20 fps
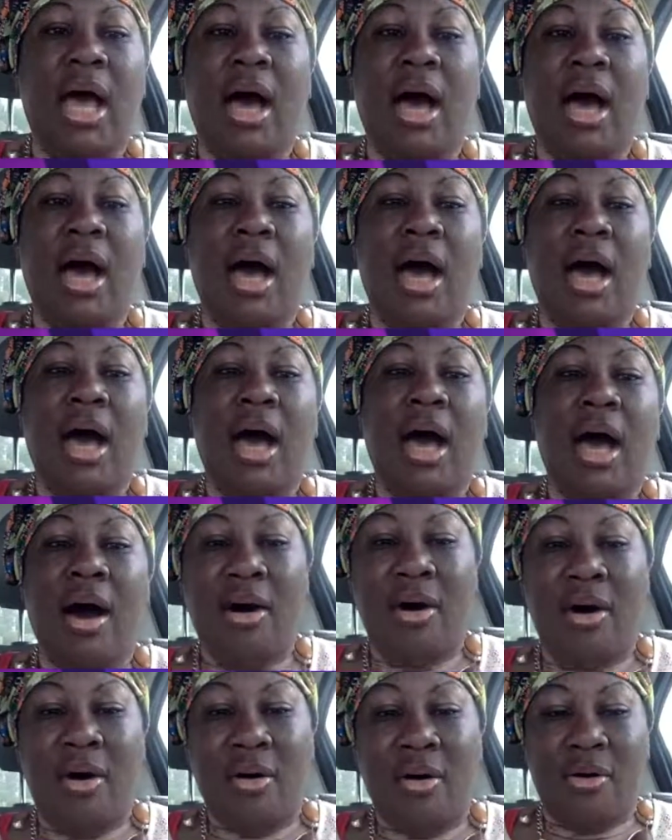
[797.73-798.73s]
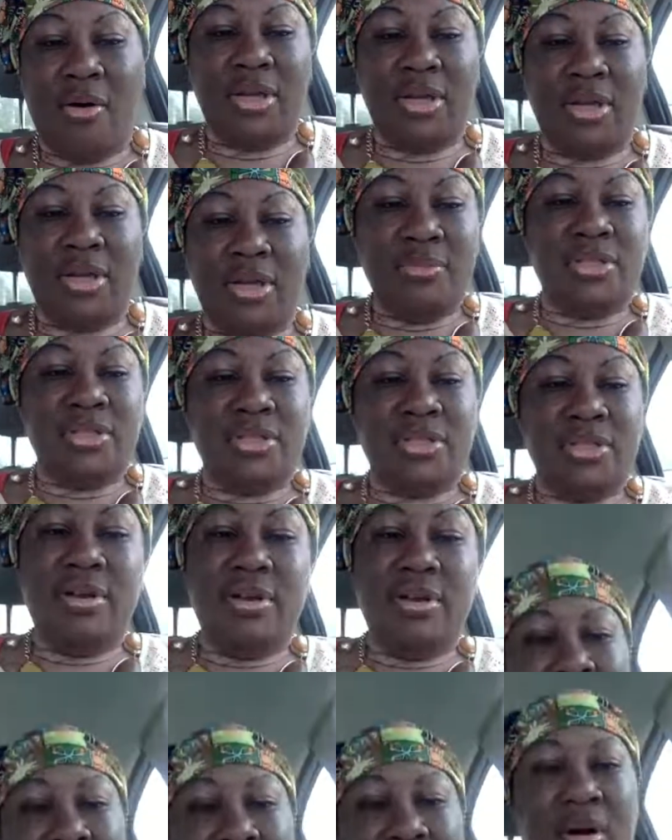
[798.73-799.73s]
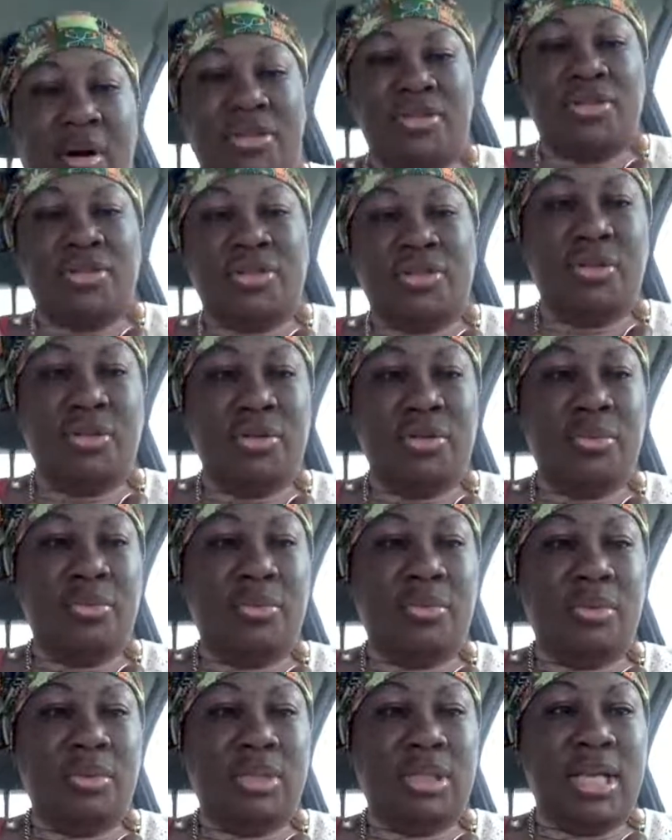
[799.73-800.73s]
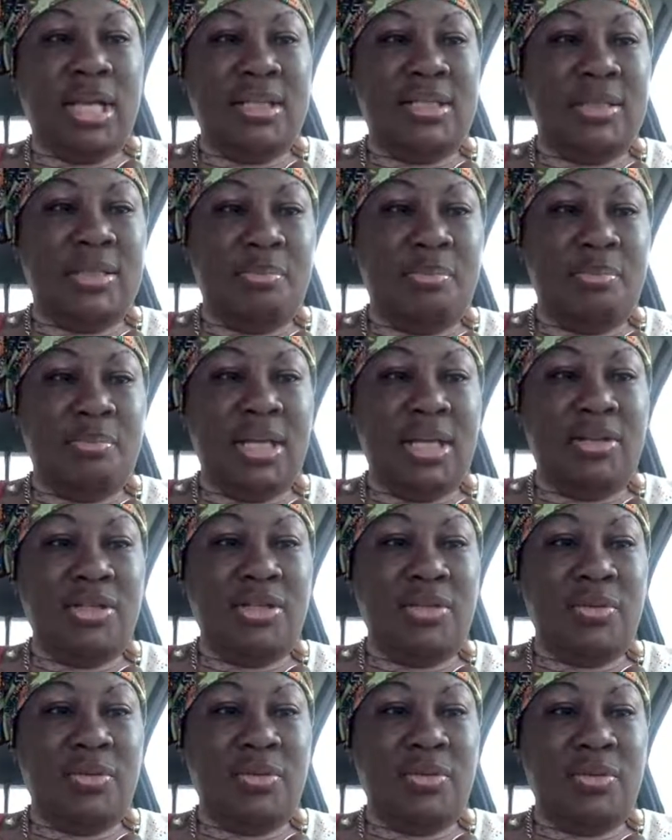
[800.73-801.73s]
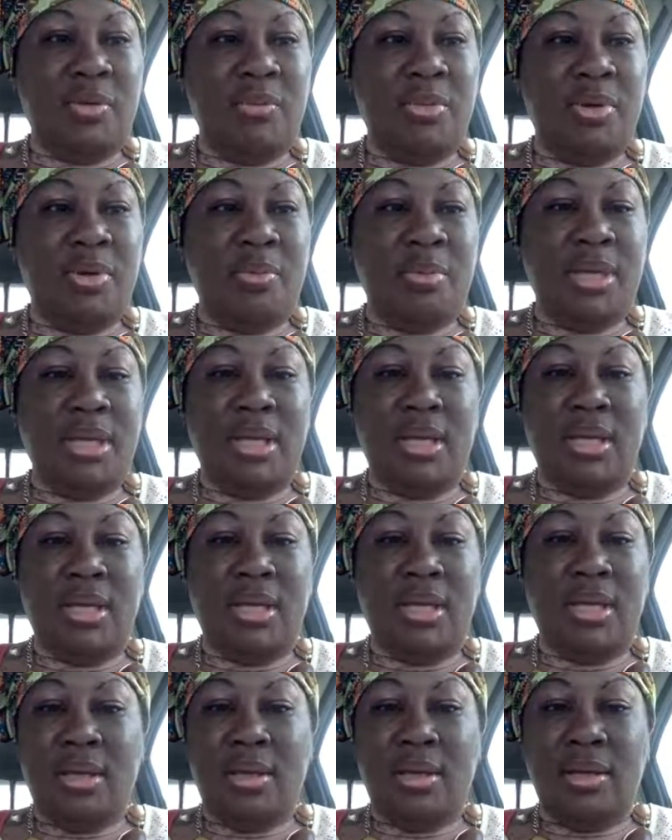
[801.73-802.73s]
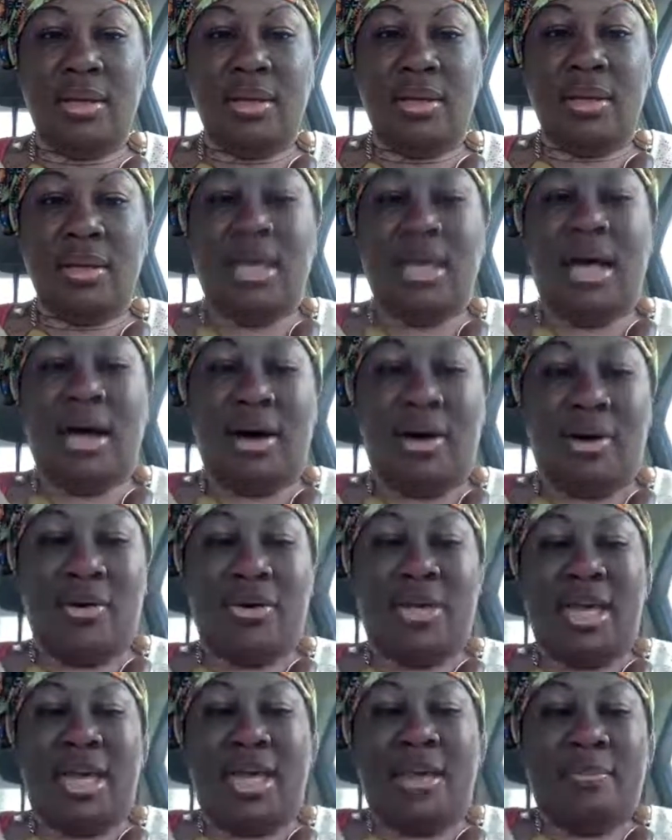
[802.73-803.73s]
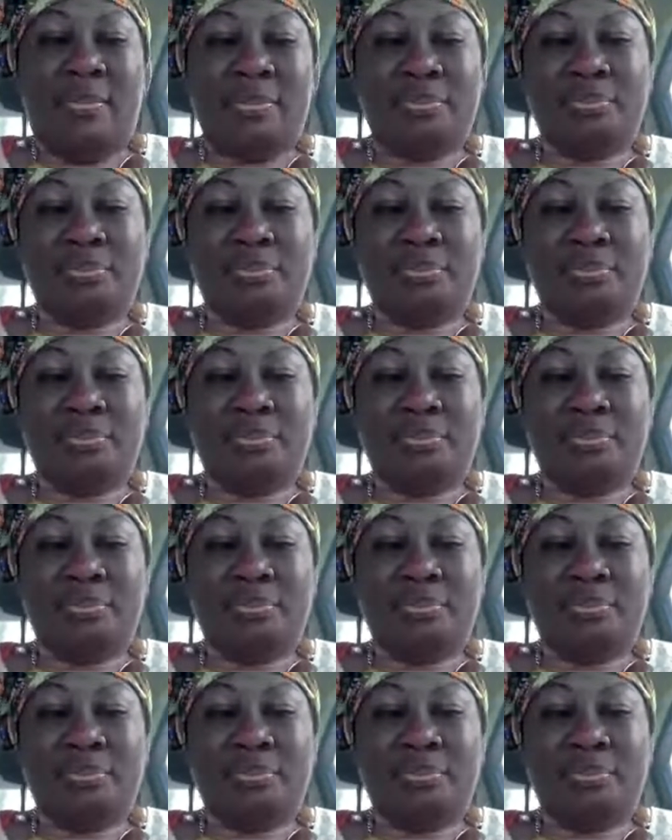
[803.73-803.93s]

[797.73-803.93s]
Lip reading: Oh, okay, I'm sorry. I thought I lost you. That's me. Just one moment. Okay.